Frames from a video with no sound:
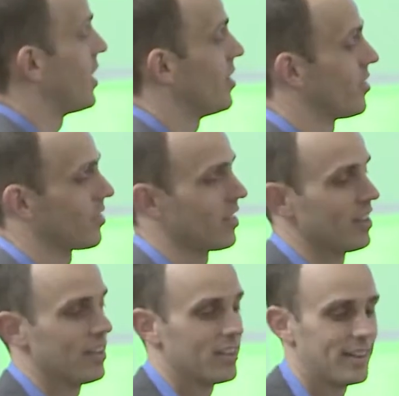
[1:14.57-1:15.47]
days.
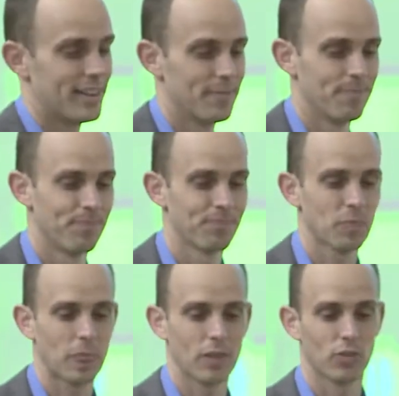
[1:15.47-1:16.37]
Um,
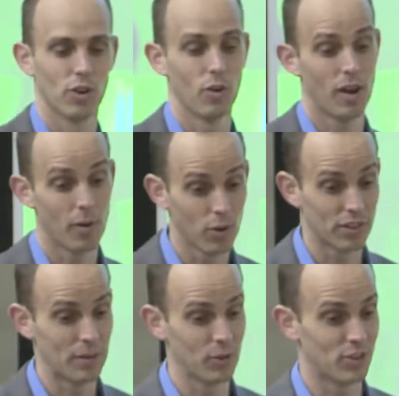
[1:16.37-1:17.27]
so I
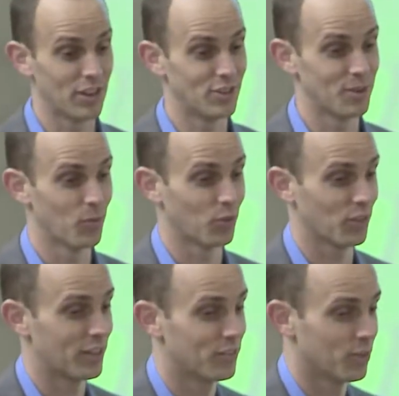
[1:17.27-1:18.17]
wasn't able to change any more
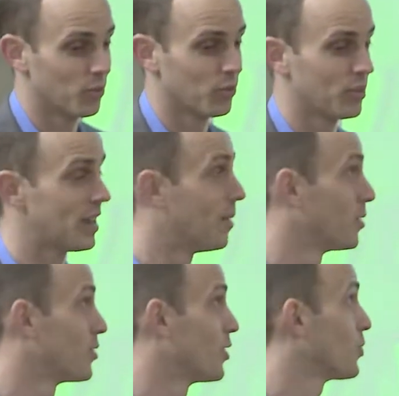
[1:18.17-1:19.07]
slides, so we'll see how
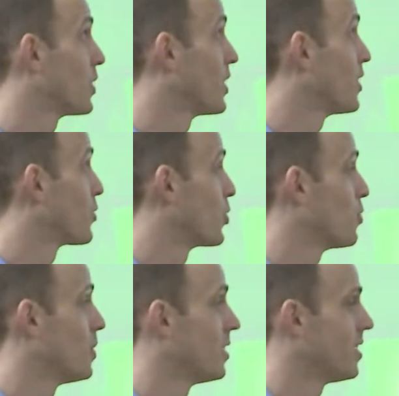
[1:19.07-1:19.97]
much of this we can get
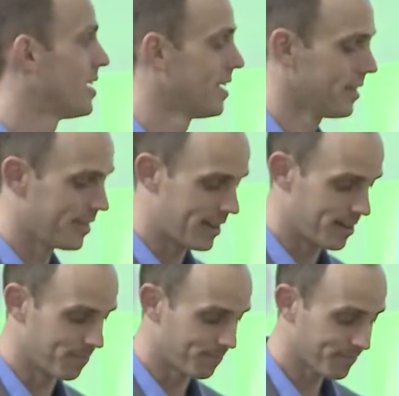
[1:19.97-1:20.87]
through. But
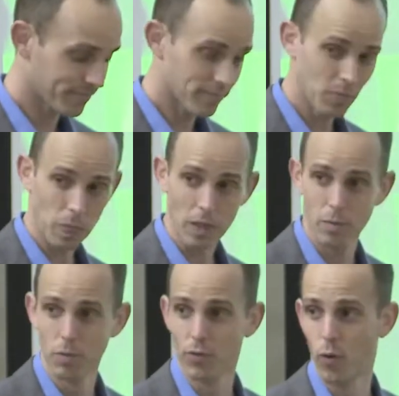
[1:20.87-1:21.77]
um,
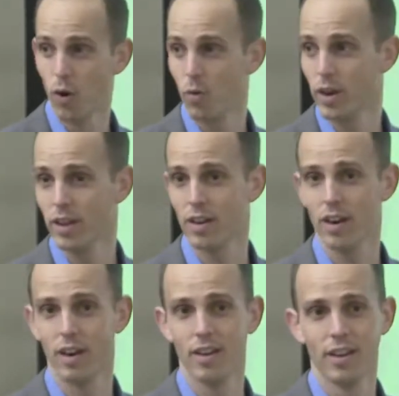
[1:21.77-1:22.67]
before we
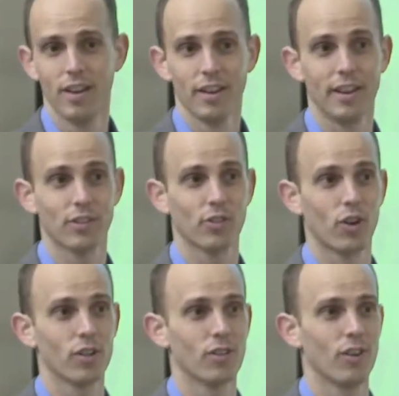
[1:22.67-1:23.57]
uh, get
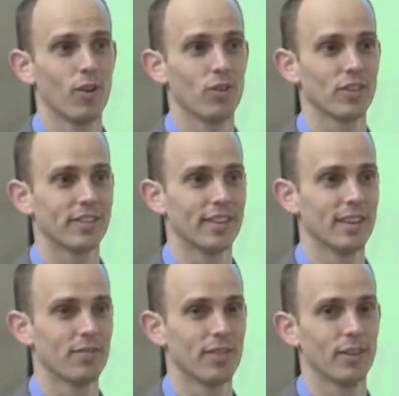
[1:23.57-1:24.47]
started, though, I always like to
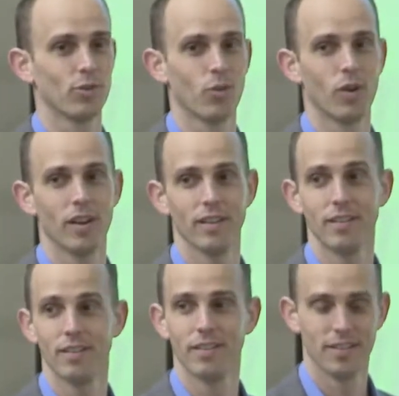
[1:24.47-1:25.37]
give things away.
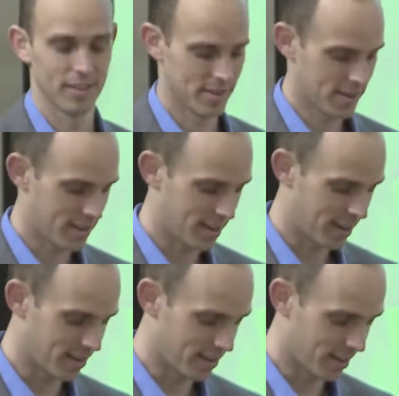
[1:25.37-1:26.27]

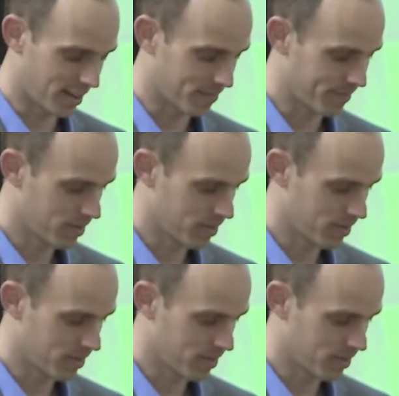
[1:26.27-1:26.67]
And uh,